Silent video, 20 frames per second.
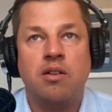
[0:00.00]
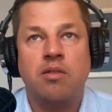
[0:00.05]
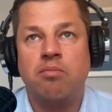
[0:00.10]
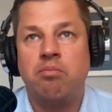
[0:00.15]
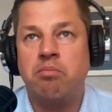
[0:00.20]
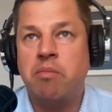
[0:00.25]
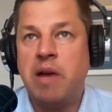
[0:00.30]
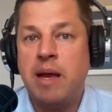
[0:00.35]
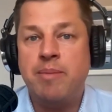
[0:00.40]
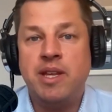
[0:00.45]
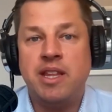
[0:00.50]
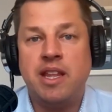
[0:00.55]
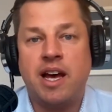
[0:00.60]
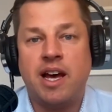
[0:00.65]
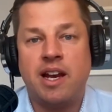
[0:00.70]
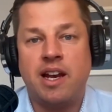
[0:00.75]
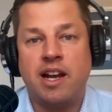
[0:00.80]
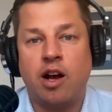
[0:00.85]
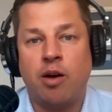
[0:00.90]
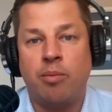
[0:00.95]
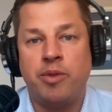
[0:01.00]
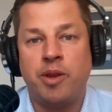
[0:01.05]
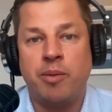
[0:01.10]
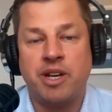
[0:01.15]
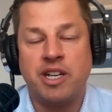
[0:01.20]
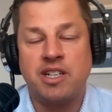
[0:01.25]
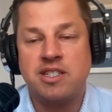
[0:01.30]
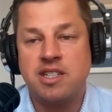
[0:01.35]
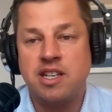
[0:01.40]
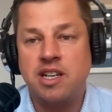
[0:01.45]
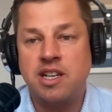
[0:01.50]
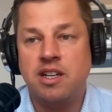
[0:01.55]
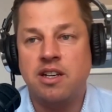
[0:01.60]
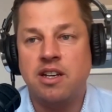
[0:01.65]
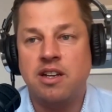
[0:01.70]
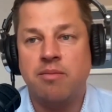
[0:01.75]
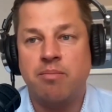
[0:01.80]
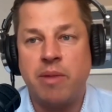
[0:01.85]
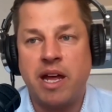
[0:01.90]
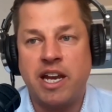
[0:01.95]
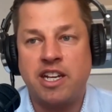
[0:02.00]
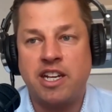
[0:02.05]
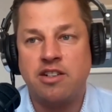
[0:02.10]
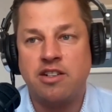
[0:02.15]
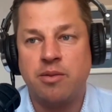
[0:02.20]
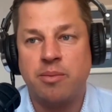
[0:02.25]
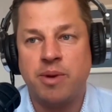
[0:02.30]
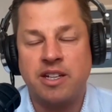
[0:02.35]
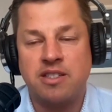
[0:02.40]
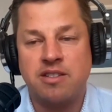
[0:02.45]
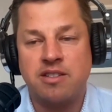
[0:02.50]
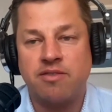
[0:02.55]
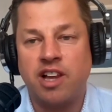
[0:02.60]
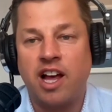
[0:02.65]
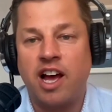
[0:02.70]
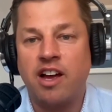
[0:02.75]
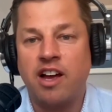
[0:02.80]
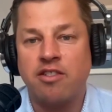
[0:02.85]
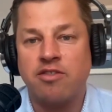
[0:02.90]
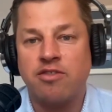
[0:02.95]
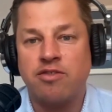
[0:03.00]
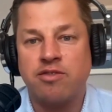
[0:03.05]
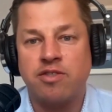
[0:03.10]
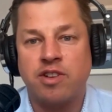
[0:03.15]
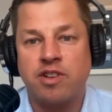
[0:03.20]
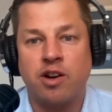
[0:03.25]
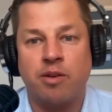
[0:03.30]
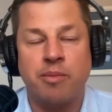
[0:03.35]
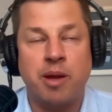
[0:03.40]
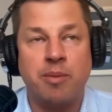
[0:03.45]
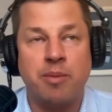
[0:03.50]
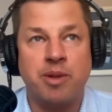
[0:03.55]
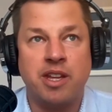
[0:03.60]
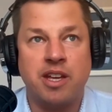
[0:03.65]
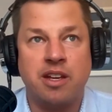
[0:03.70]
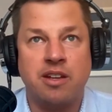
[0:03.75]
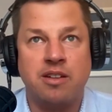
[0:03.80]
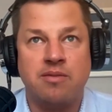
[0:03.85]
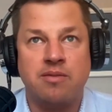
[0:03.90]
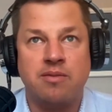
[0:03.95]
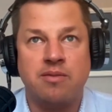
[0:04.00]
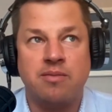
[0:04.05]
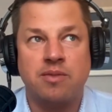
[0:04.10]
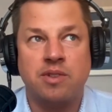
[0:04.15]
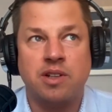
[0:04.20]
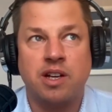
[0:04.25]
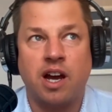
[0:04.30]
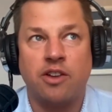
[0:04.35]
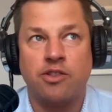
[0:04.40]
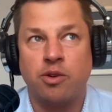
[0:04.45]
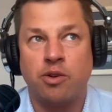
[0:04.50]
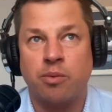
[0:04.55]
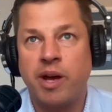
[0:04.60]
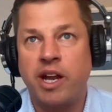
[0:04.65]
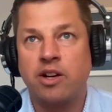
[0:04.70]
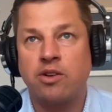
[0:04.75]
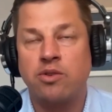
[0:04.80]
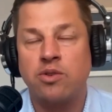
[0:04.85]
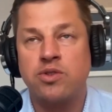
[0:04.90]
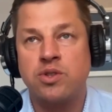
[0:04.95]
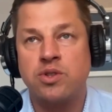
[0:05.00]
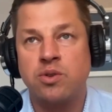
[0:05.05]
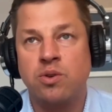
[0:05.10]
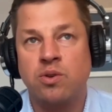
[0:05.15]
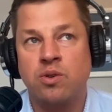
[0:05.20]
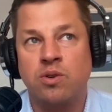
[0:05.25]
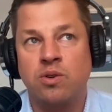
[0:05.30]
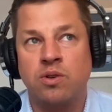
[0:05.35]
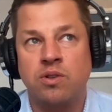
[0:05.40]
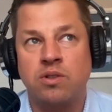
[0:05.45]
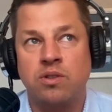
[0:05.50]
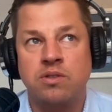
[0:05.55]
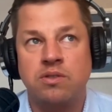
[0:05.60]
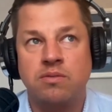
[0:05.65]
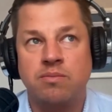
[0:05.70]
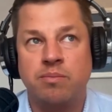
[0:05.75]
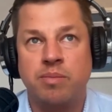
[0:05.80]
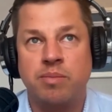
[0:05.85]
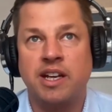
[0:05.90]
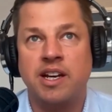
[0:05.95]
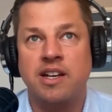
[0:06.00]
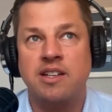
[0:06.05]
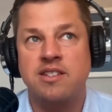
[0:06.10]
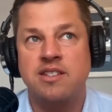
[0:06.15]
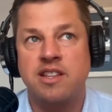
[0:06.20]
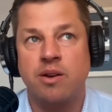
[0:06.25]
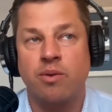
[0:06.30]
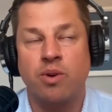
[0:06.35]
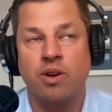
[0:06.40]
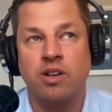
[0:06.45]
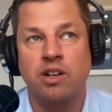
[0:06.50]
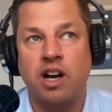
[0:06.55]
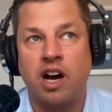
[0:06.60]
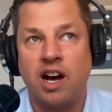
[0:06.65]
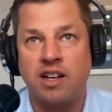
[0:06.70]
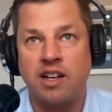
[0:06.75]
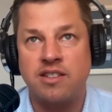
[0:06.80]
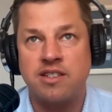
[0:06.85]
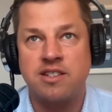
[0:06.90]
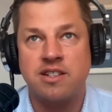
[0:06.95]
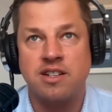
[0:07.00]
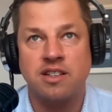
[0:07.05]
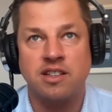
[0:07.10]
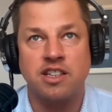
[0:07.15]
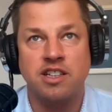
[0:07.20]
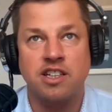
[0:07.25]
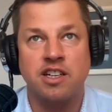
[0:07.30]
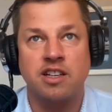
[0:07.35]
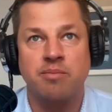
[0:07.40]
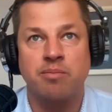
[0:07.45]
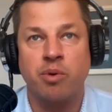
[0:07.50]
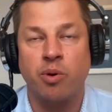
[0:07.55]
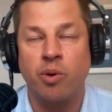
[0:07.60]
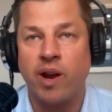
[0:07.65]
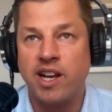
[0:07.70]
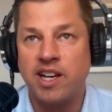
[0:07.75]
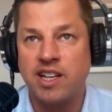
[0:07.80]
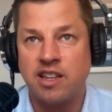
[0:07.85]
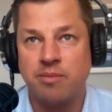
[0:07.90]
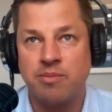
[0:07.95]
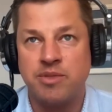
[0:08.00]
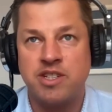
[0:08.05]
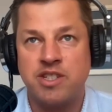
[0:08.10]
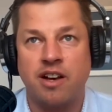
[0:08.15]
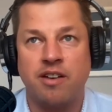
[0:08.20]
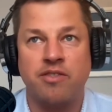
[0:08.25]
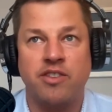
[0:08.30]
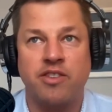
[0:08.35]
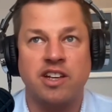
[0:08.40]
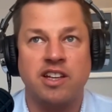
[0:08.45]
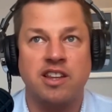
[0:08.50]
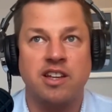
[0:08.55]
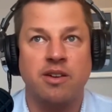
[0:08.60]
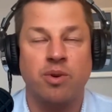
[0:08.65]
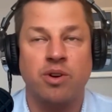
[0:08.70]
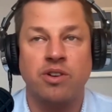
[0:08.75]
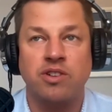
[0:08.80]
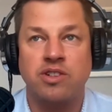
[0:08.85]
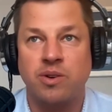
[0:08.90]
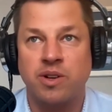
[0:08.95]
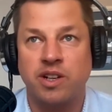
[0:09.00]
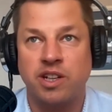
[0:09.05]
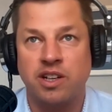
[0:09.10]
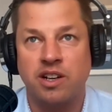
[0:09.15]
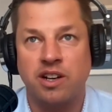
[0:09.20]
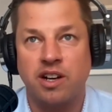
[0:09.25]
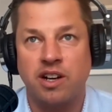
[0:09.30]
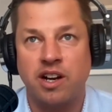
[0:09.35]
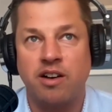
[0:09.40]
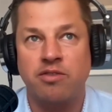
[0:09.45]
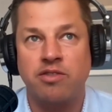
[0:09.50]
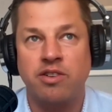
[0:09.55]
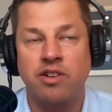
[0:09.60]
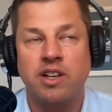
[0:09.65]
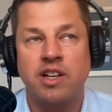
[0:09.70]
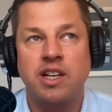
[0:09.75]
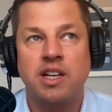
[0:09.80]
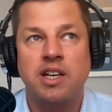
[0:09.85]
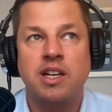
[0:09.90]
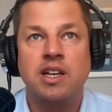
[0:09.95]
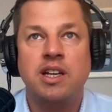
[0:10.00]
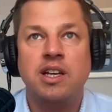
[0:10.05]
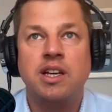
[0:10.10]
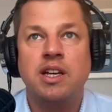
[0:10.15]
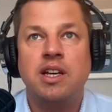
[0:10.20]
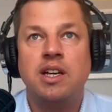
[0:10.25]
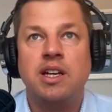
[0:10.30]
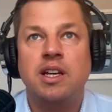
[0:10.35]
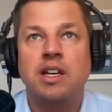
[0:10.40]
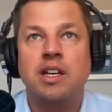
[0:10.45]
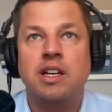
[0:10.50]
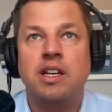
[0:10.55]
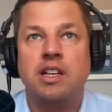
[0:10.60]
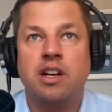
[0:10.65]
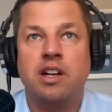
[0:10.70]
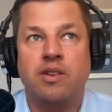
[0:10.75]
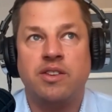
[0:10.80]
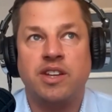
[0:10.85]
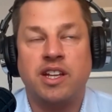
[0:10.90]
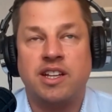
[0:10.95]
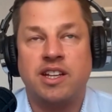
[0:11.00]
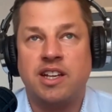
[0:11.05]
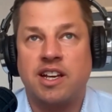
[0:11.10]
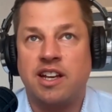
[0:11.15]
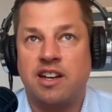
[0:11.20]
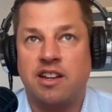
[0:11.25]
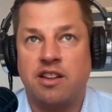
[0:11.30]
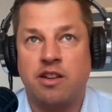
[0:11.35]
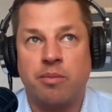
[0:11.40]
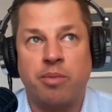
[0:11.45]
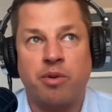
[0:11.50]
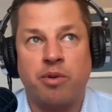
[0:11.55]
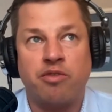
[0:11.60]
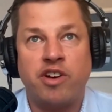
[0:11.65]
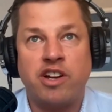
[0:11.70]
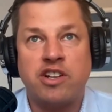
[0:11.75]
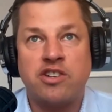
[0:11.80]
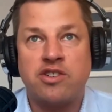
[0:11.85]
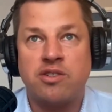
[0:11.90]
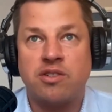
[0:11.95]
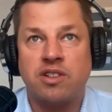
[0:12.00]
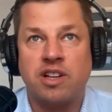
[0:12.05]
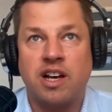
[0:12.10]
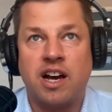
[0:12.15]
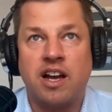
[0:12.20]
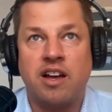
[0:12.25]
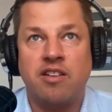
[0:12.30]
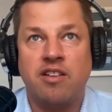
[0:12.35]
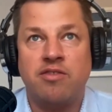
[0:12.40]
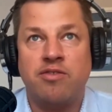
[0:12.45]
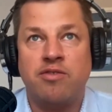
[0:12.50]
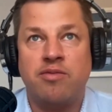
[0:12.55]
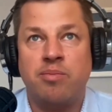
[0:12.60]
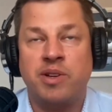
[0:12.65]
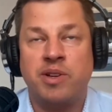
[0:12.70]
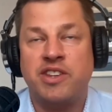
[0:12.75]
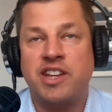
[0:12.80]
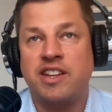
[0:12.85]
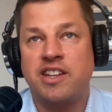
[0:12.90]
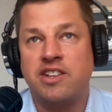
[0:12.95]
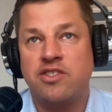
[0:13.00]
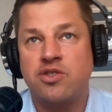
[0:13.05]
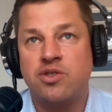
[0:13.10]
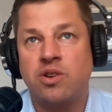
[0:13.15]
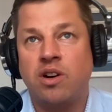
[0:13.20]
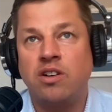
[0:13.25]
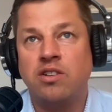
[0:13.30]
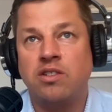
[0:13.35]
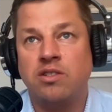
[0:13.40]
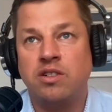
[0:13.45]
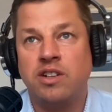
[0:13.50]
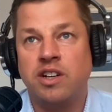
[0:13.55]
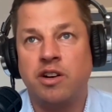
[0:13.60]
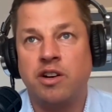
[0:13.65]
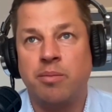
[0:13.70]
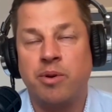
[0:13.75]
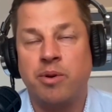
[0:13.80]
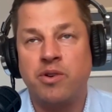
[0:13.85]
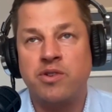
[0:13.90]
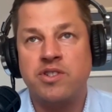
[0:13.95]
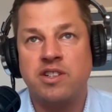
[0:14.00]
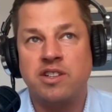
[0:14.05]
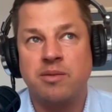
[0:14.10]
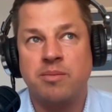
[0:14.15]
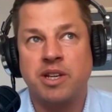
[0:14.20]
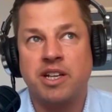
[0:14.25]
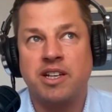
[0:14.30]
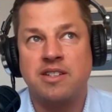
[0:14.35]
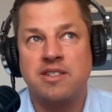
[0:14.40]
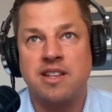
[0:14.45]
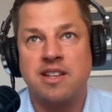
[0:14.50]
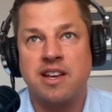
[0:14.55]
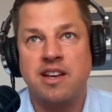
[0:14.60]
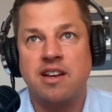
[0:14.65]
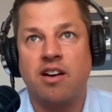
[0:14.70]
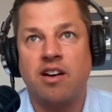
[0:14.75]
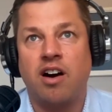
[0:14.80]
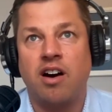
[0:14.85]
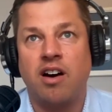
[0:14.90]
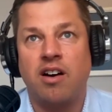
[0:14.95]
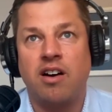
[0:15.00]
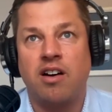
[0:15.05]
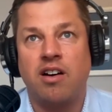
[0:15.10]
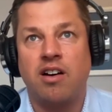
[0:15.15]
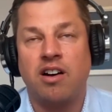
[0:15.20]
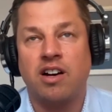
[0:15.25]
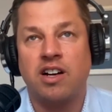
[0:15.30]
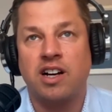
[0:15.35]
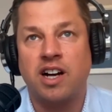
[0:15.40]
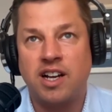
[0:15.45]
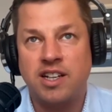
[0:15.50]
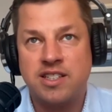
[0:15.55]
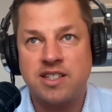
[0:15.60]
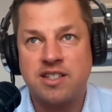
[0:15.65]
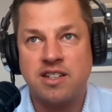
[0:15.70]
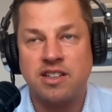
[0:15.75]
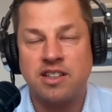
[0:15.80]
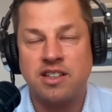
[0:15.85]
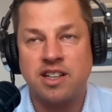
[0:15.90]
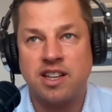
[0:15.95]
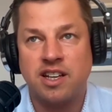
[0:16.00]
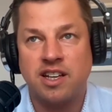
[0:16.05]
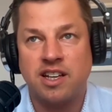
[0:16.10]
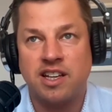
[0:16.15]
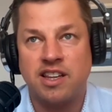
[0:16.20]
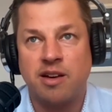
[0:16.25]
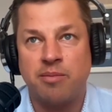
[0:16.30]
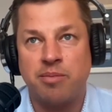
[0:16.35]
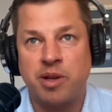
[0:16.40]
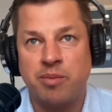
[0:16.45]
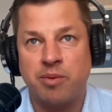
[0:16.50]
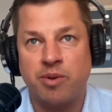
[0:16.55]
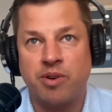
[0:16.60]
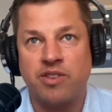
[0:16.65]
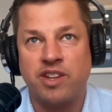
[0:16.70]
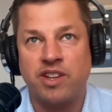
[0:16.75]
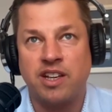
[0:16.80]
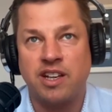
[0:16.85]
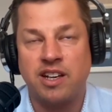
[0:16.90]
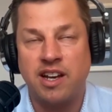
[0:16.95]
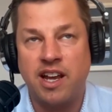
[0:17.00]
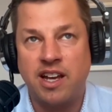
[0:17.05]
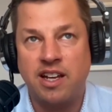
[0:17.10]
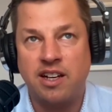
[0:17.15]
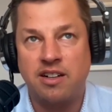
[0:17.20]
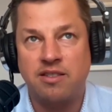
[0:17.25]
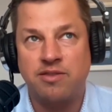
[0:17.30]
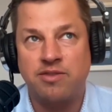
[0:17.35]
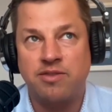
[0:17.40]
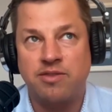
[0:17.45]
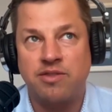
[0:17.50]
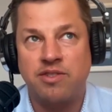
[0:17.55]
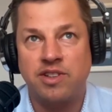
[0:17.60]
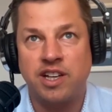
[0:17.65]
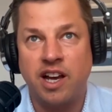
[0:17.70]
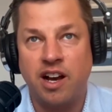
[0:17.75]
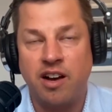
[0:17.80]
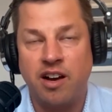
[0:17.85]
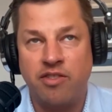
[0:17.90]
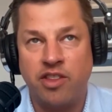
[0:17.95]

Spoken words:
Maybe that helped them exceed in many domains of life. Maybe they got through medical school because they were constantly berating themselves, thinking they weren't doing good enough. And then they get into their professional life, but then they struggle interpersonally because they are constantly thinking that people are thinking negatively of